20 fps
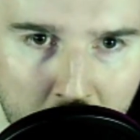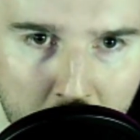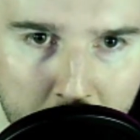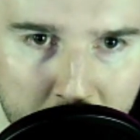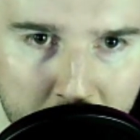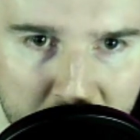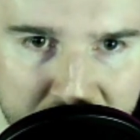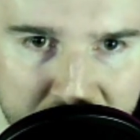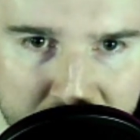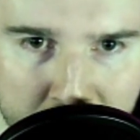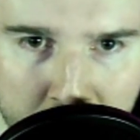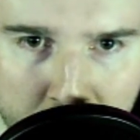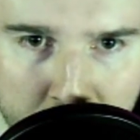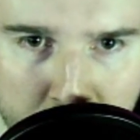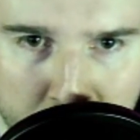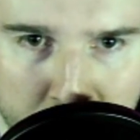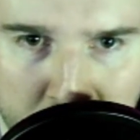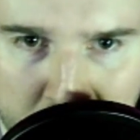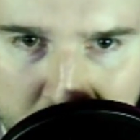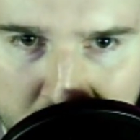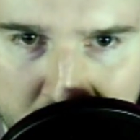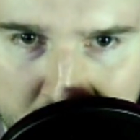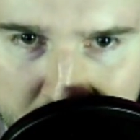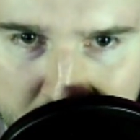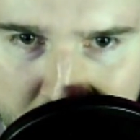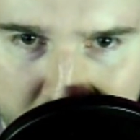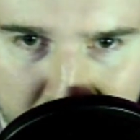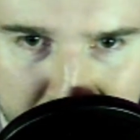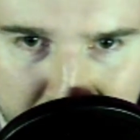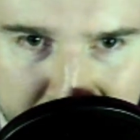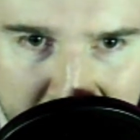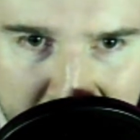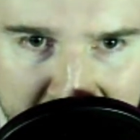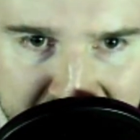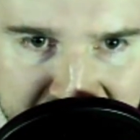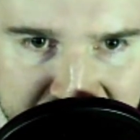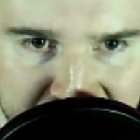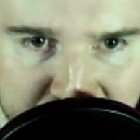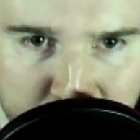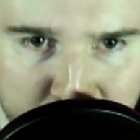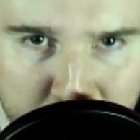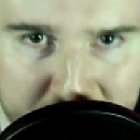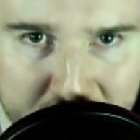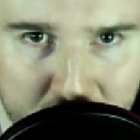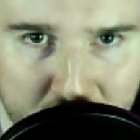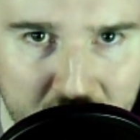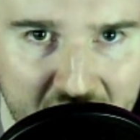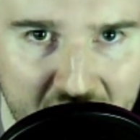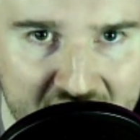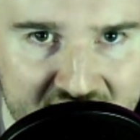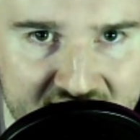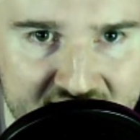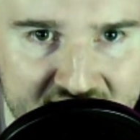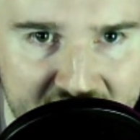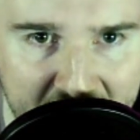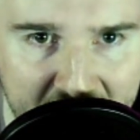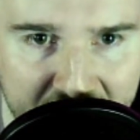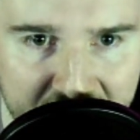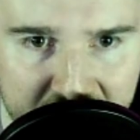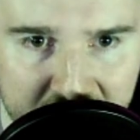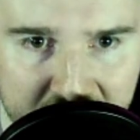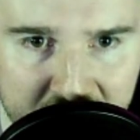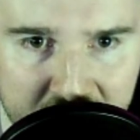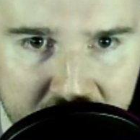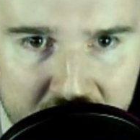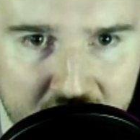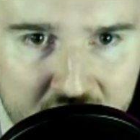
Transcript: Buffalo, 5-2 in their last 7.